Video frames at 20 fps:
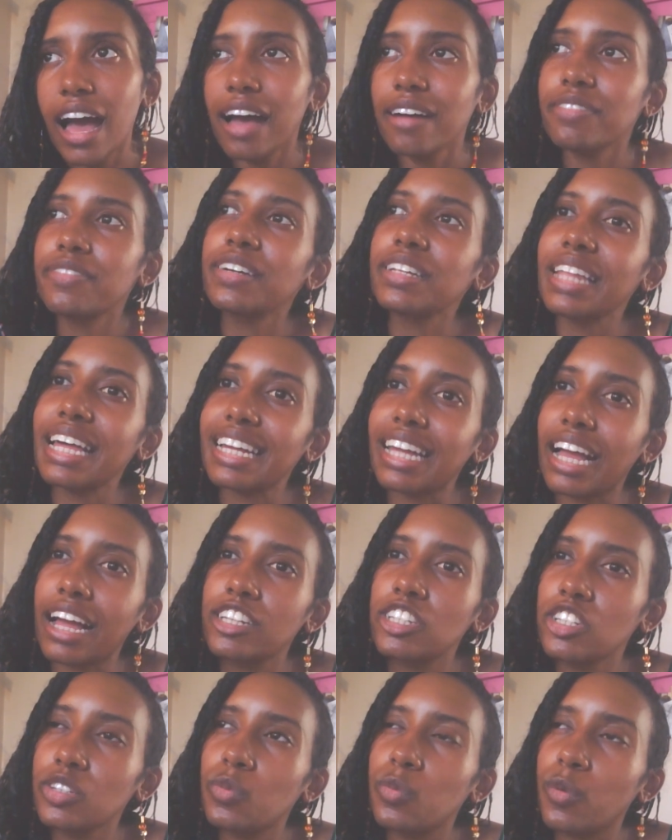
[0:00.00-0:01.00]
I feel like
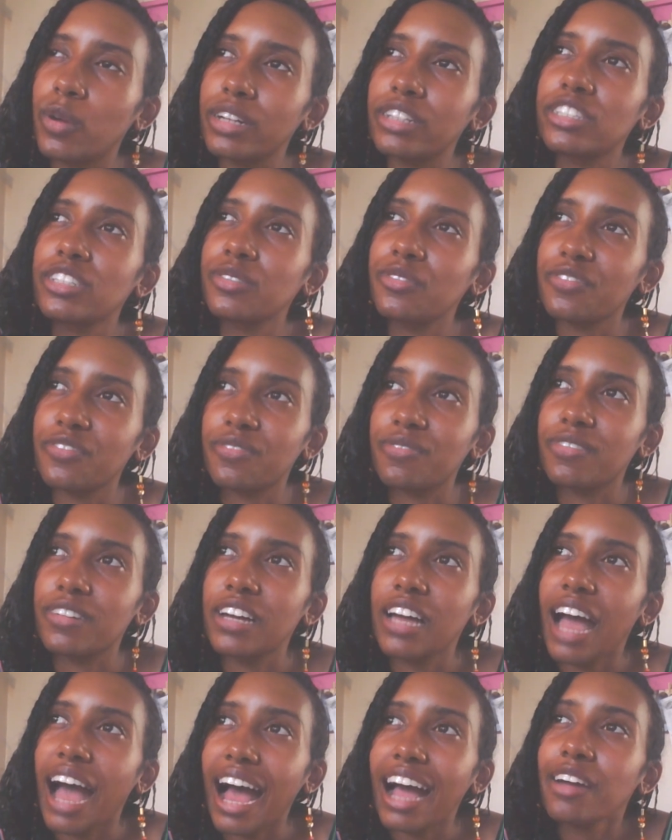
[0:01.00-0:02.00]

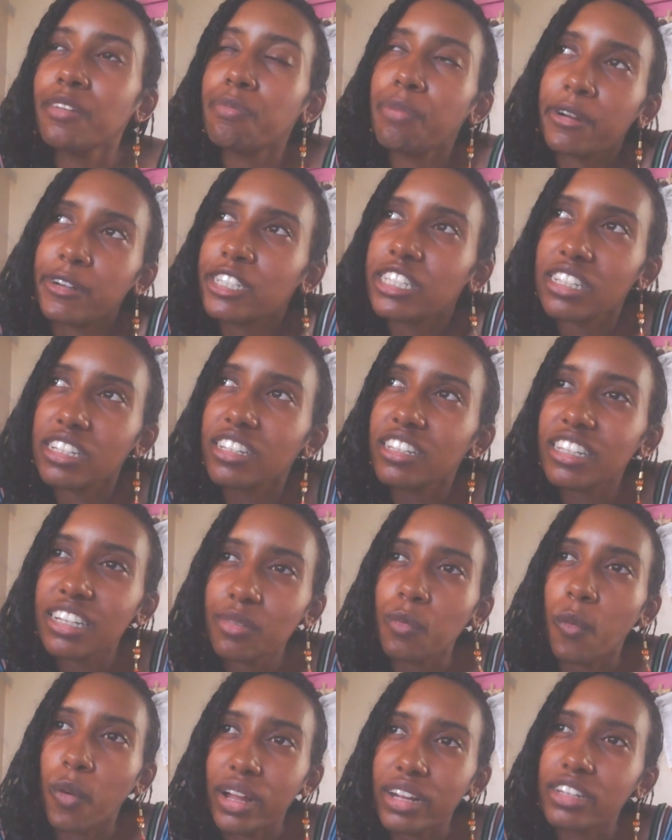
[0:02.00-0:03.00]
I personally
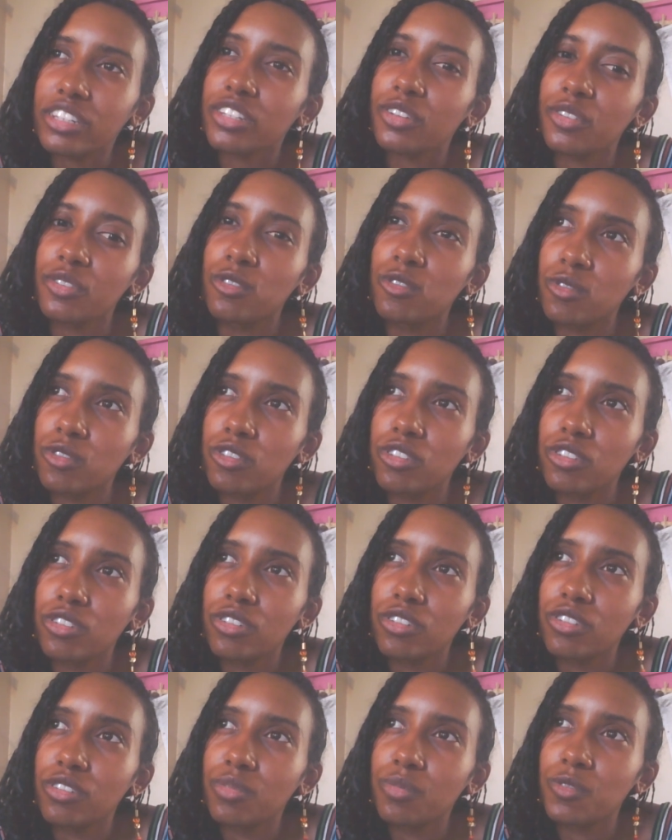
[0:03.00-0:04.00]
want to
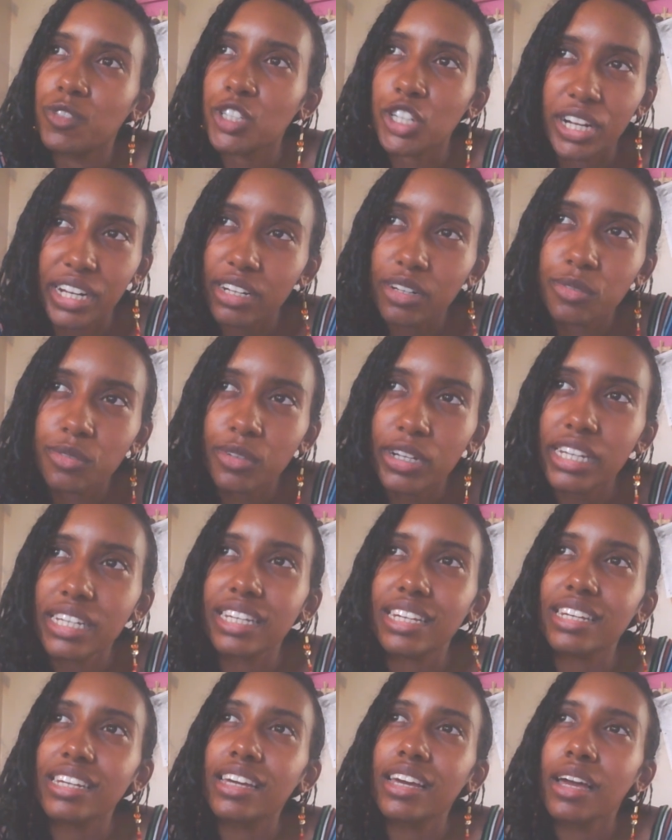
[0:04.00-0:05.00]
train in
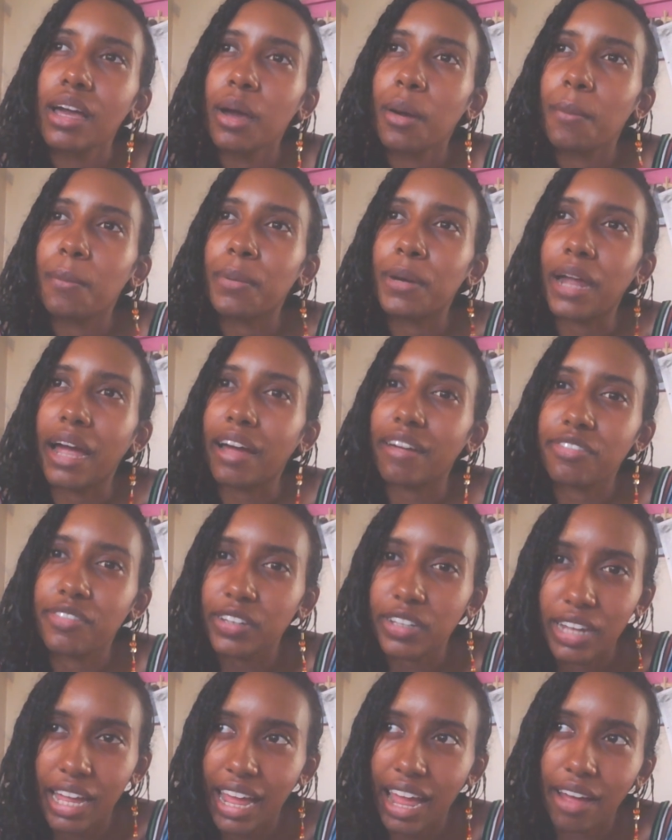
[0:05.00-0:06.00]
Reiki, but I
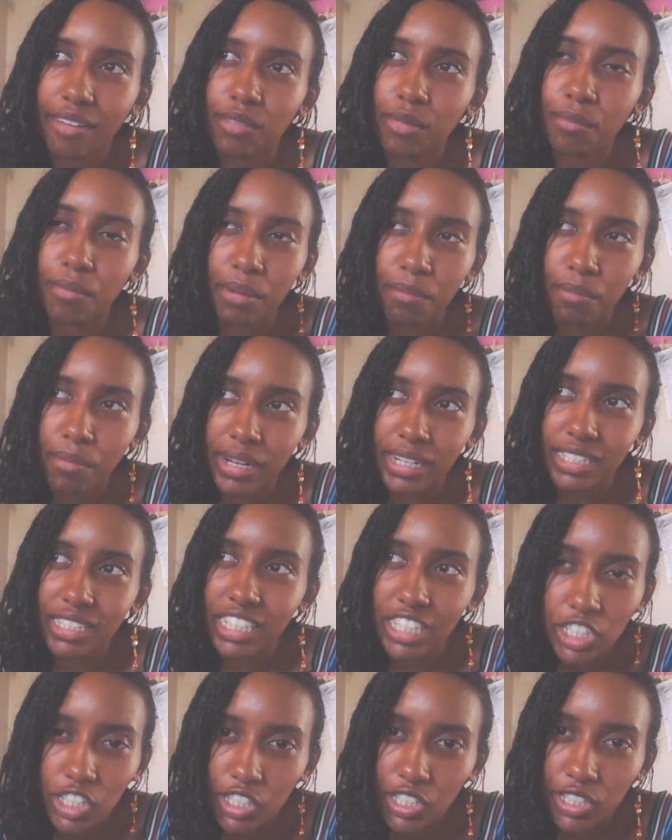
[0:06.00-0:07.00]
feel I haven't met my
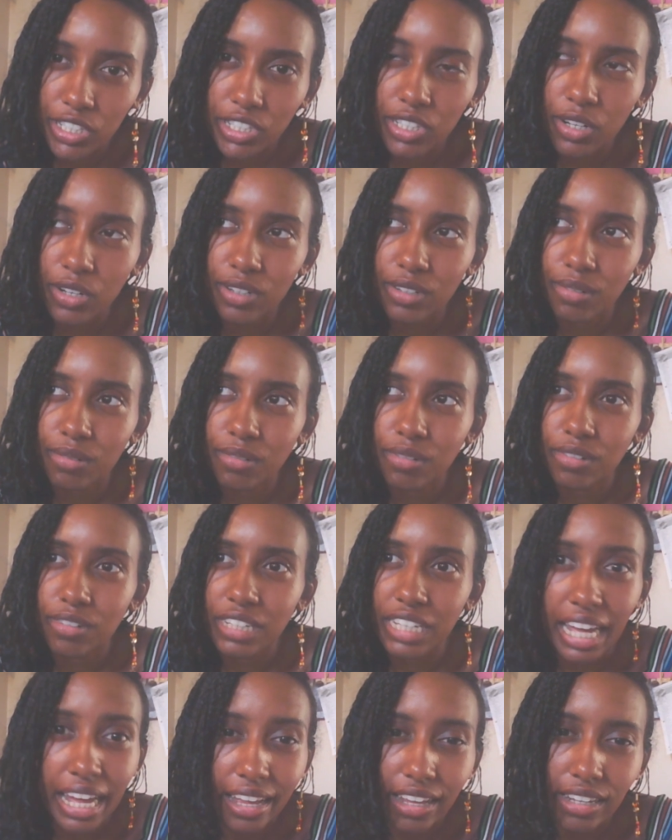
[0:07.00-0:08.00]
teacher
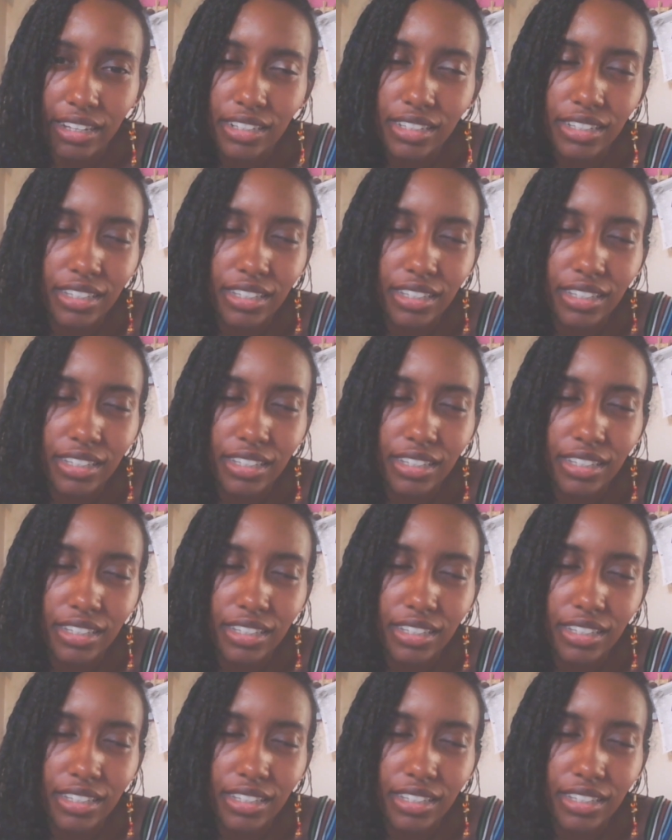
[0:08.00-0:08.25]
yet.